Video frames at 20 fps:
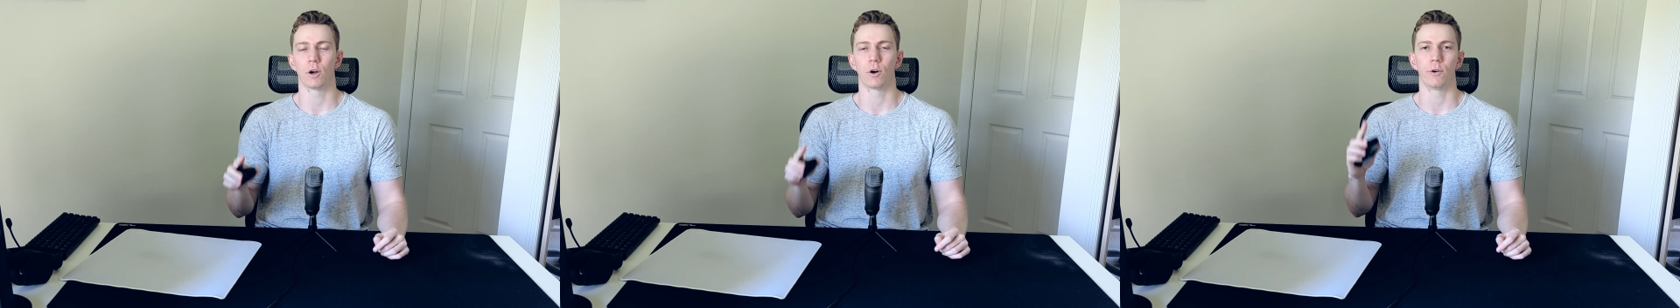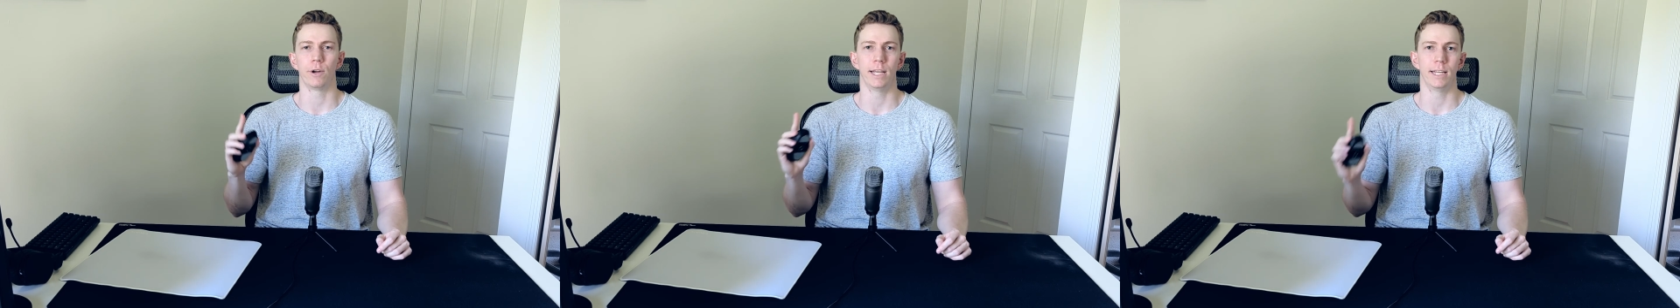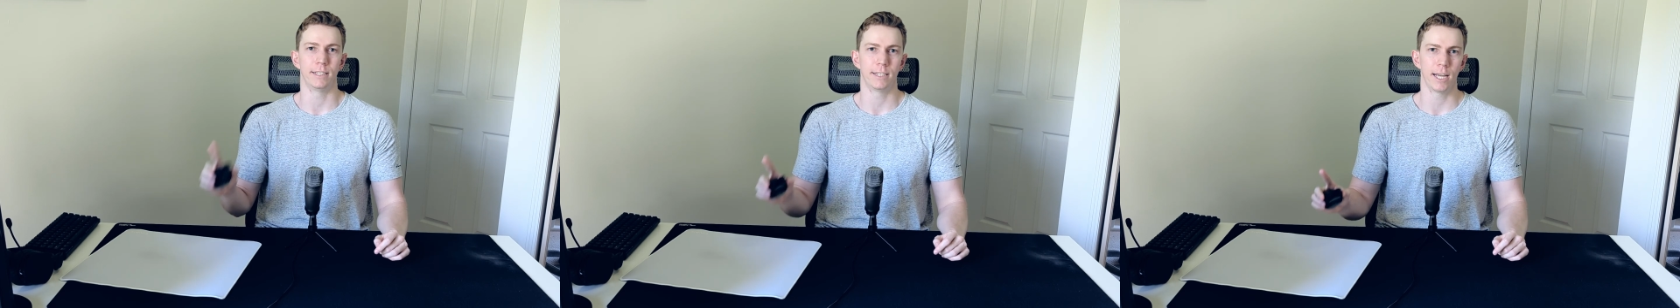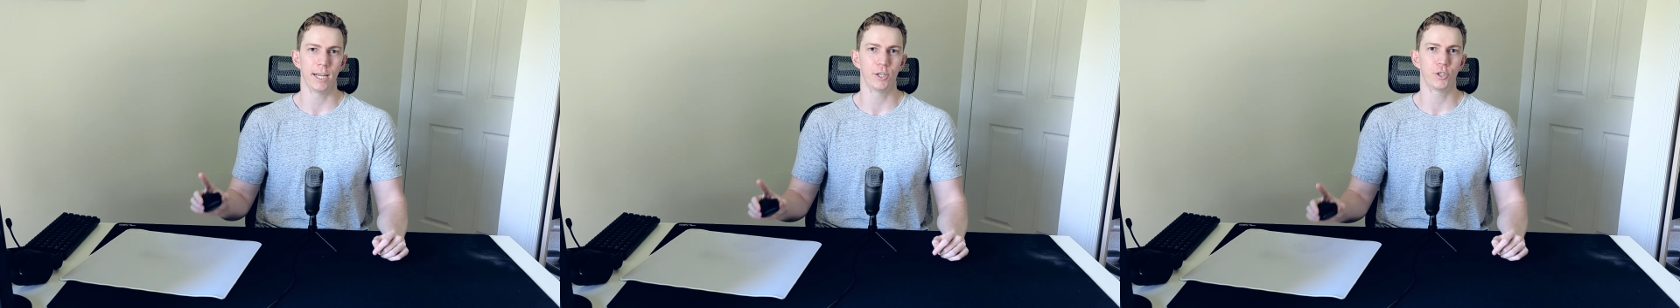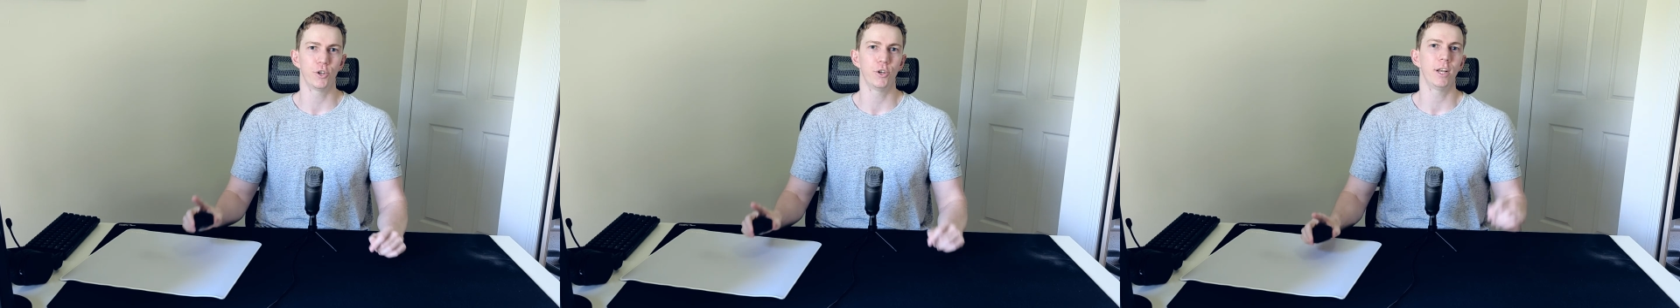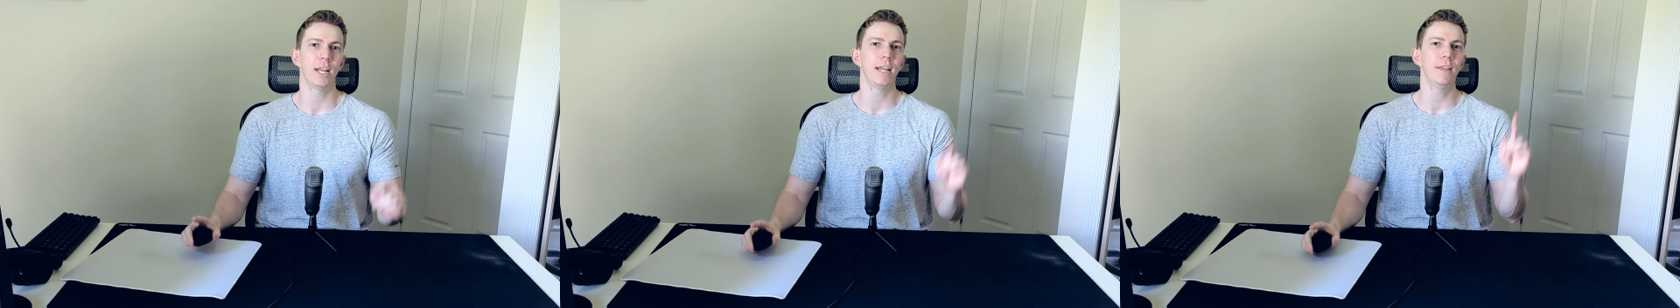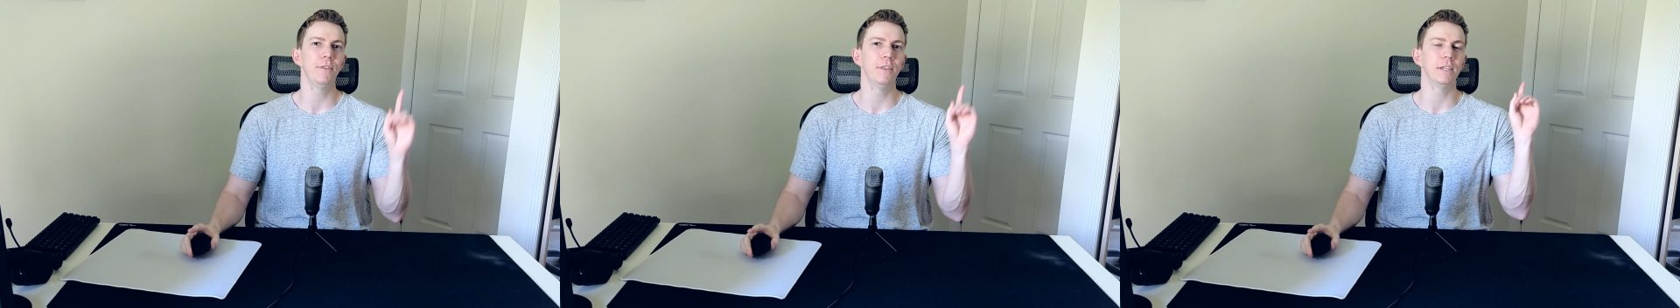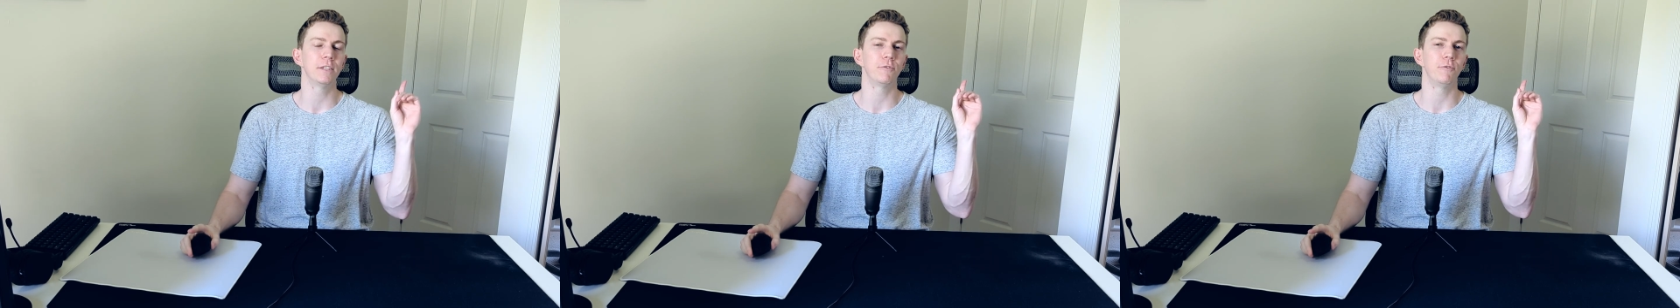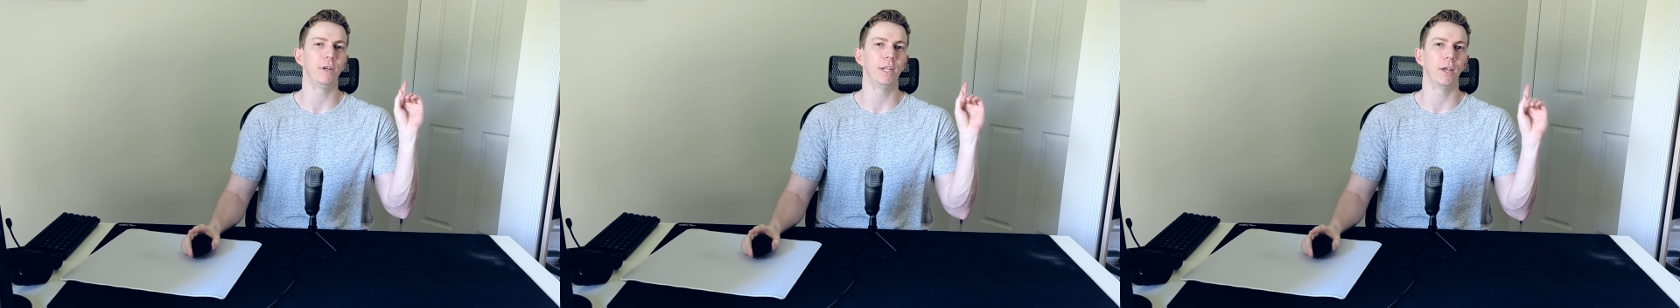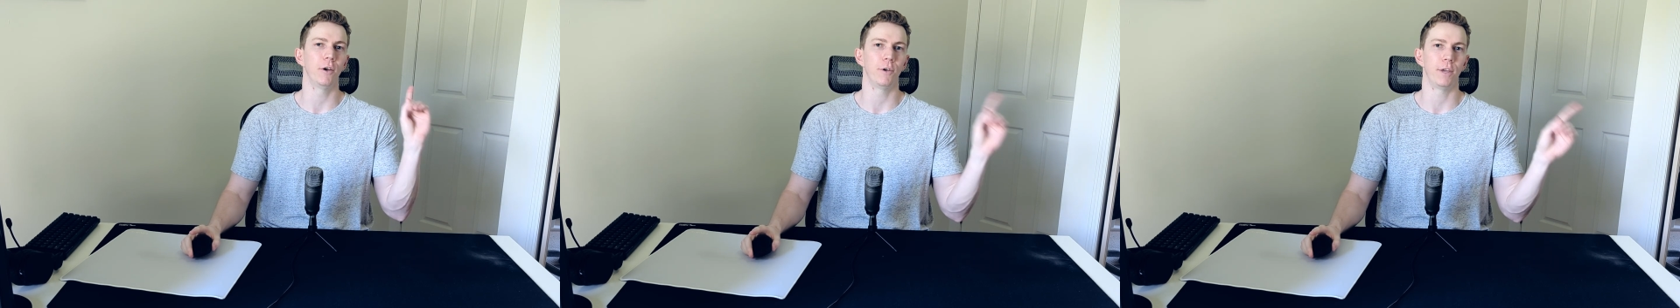orientation in this
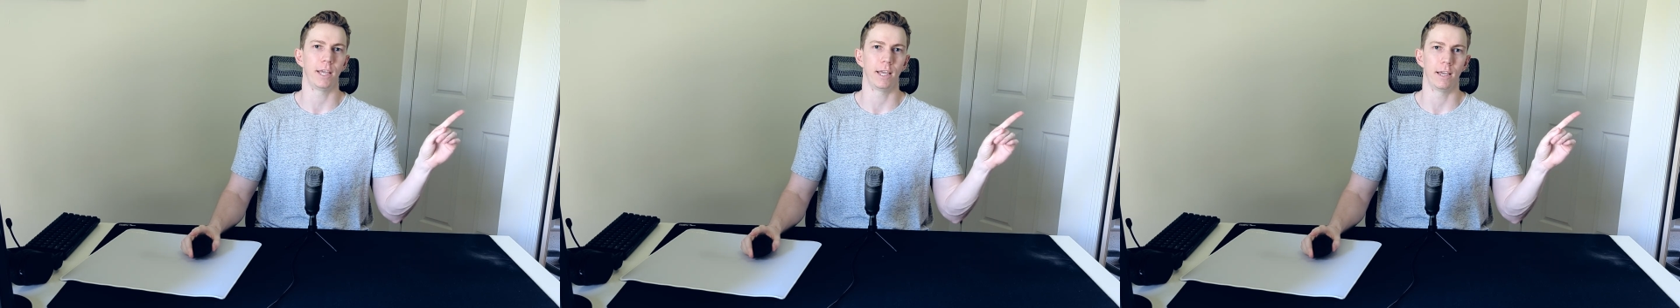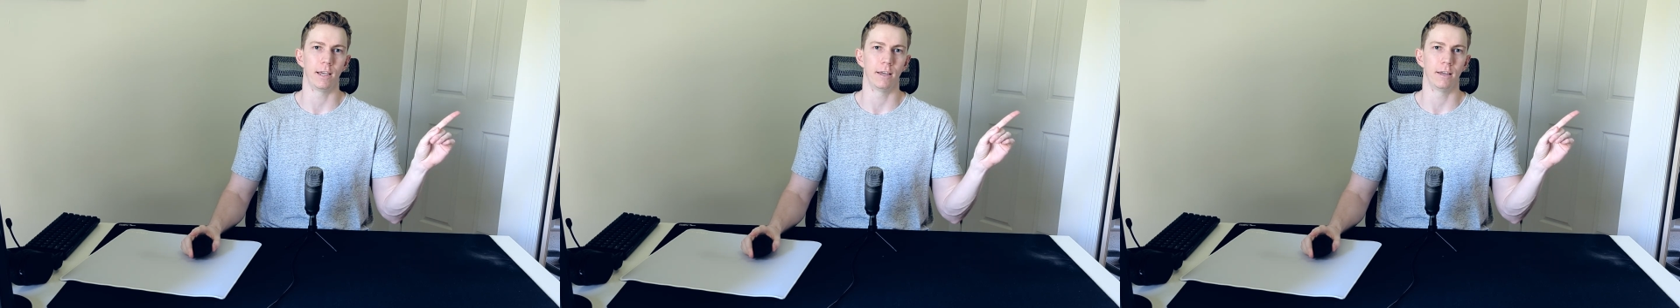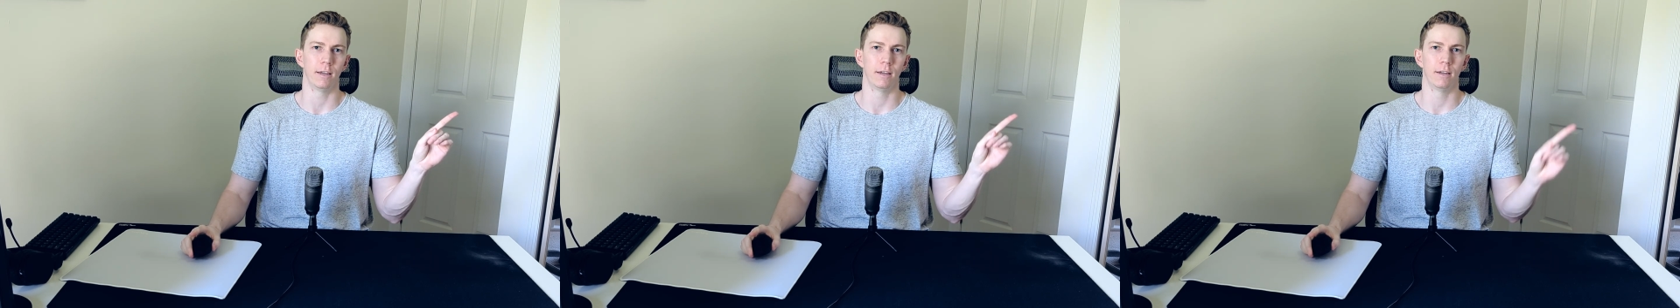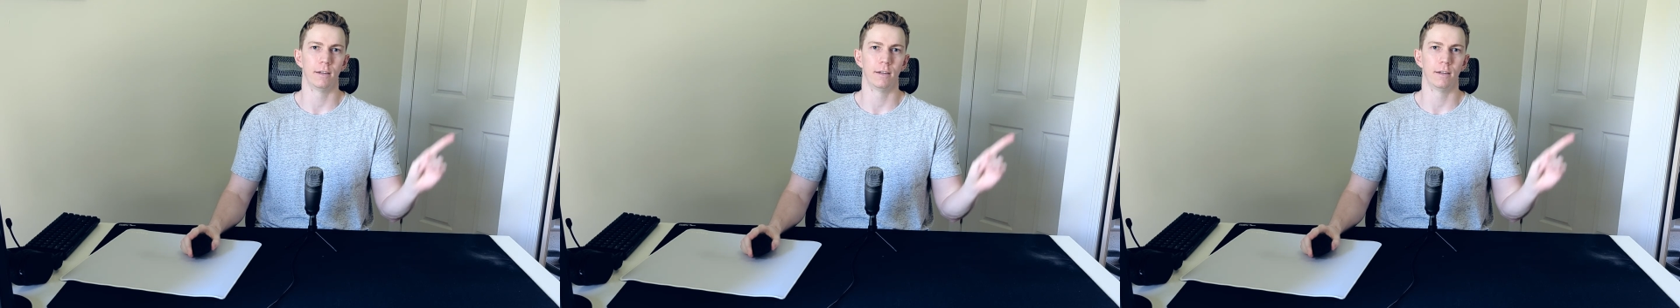video here.